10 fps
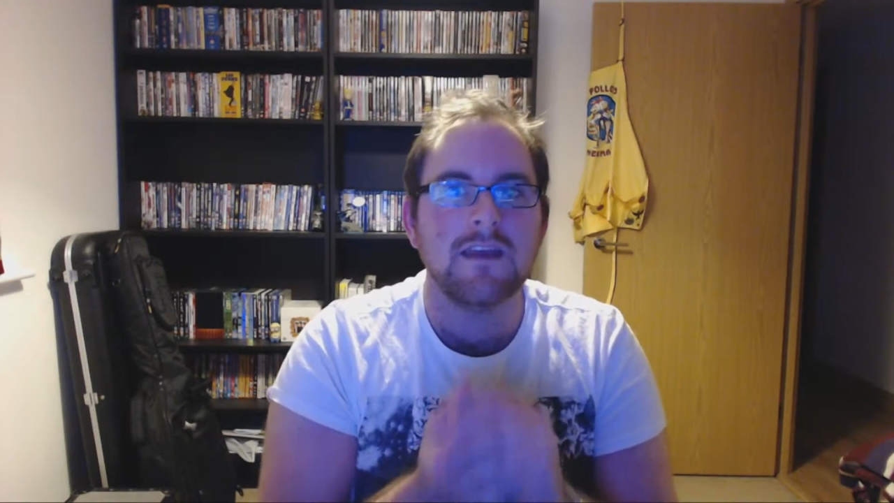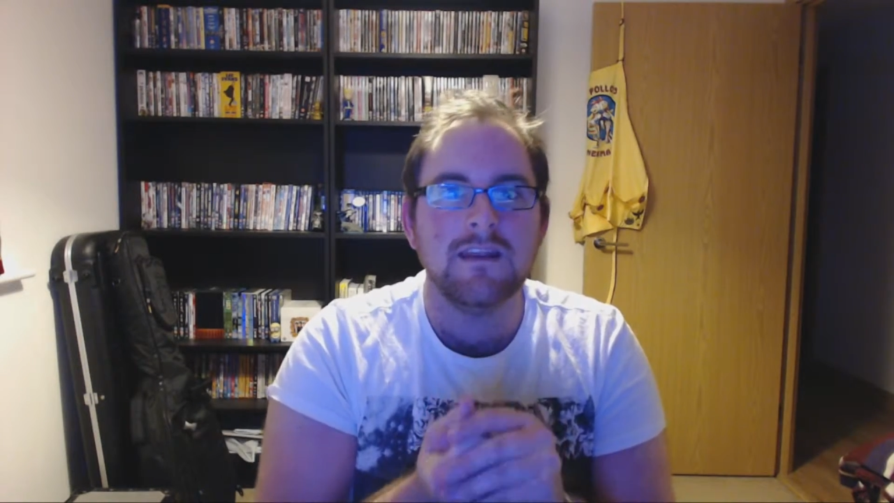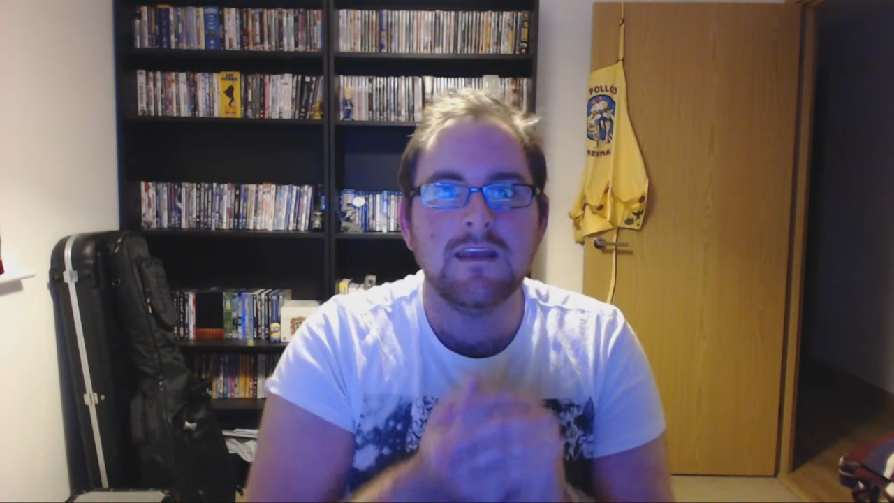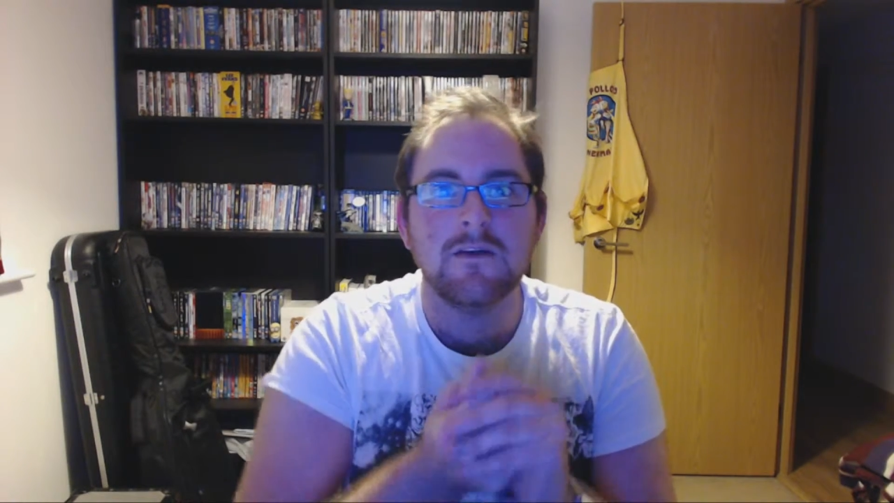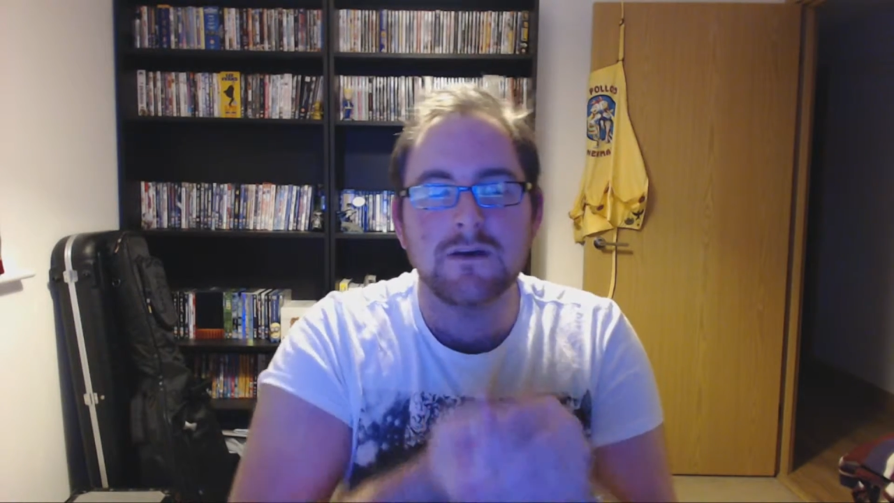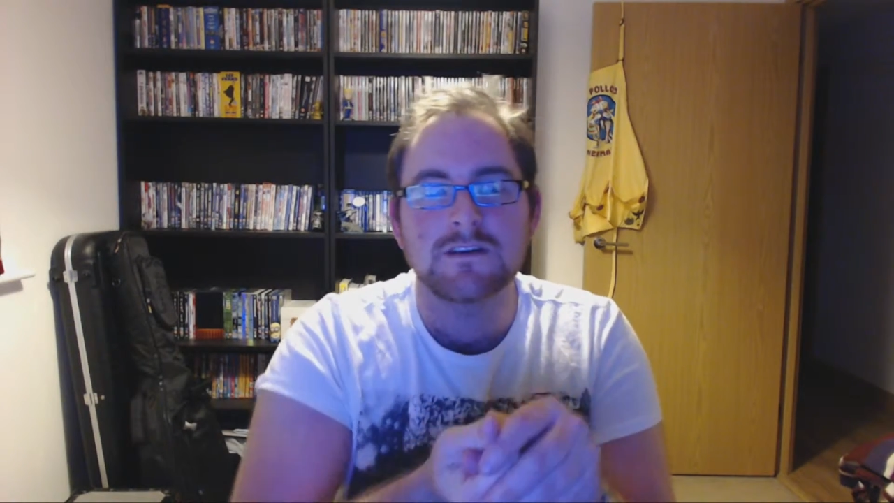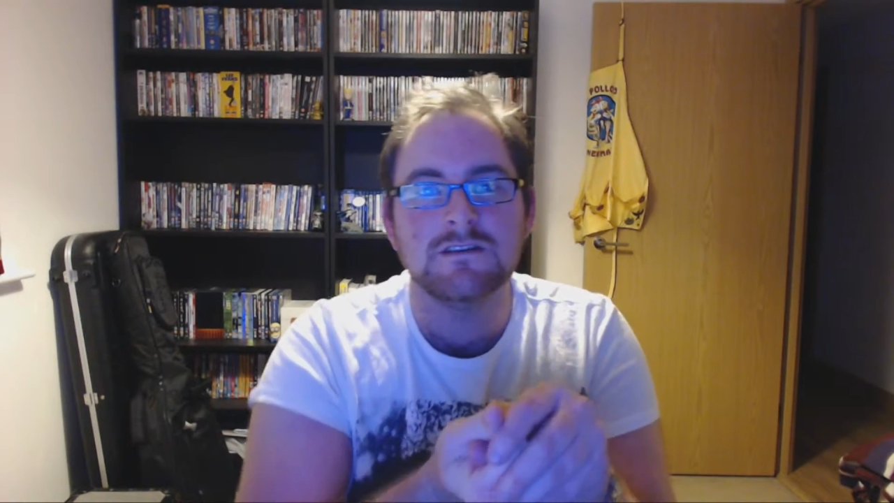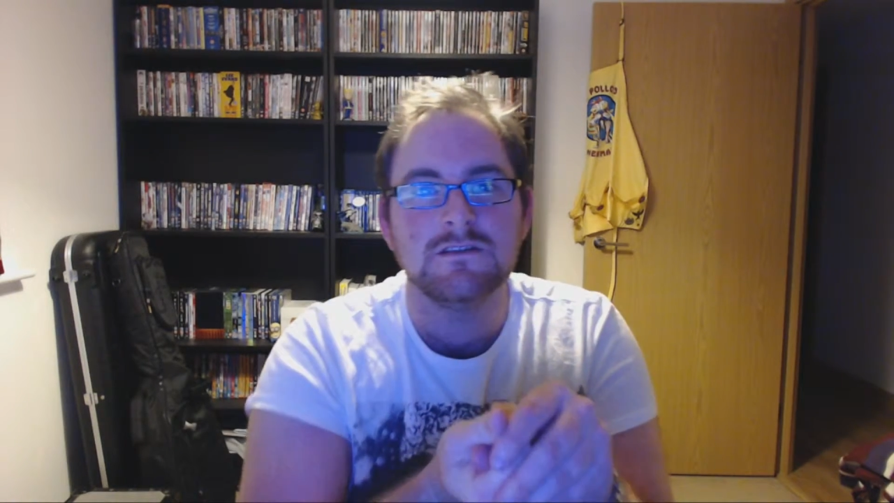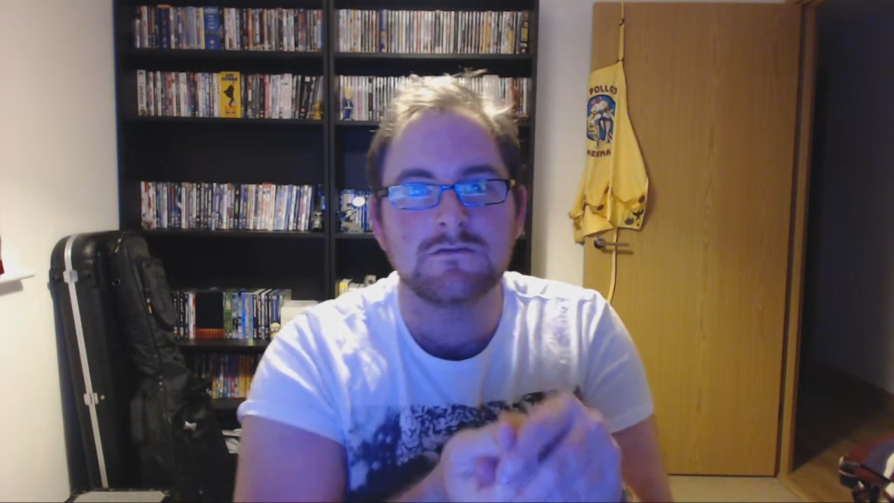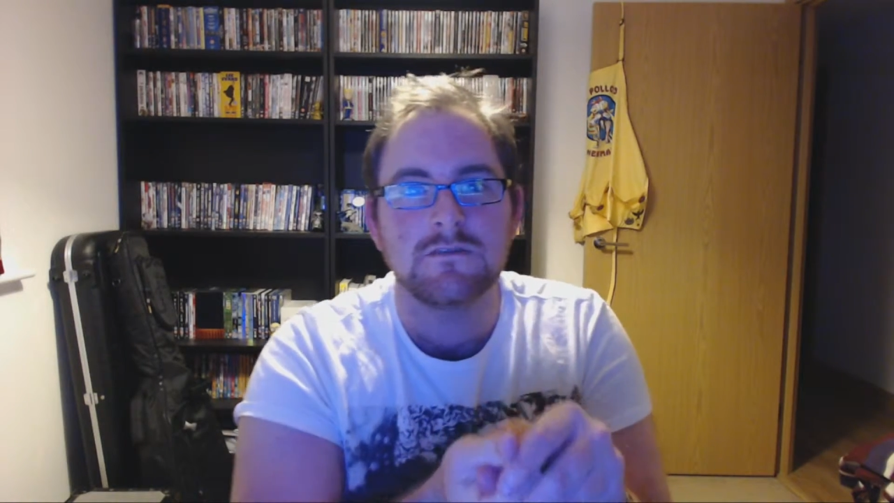any
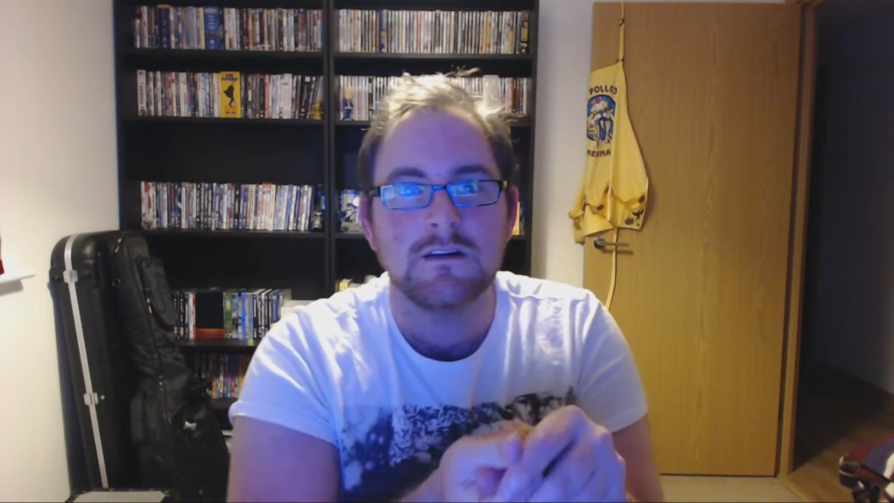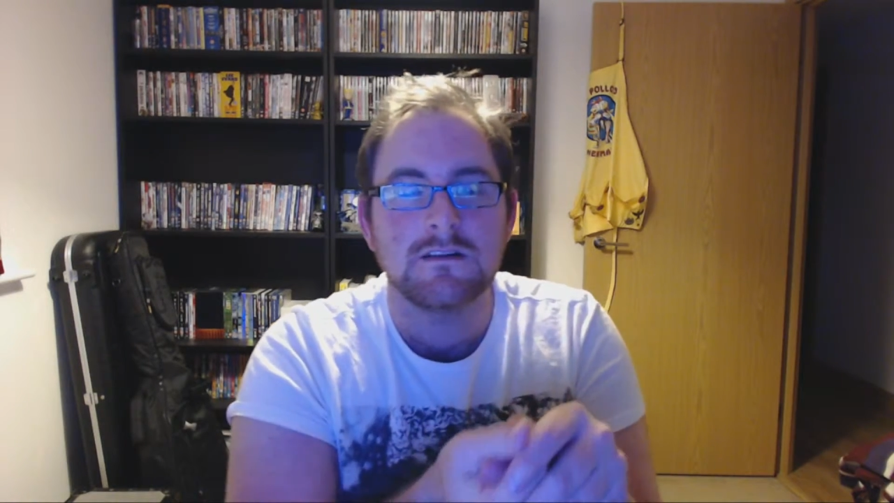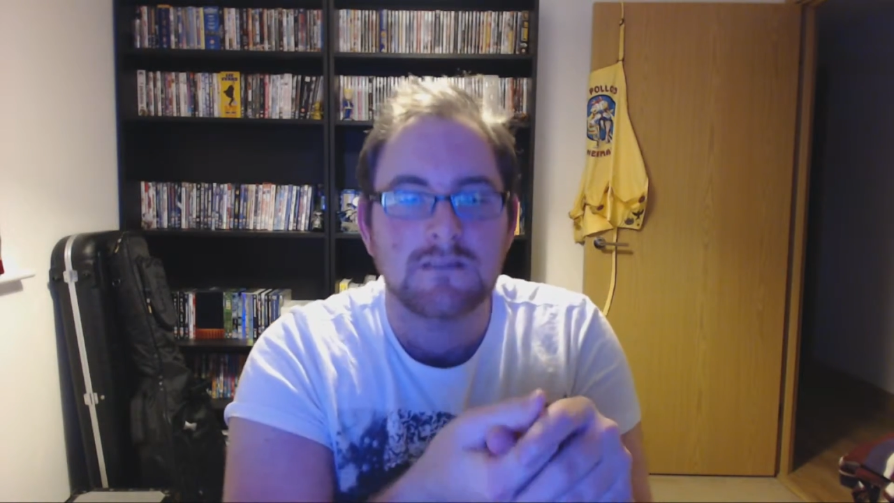questions you want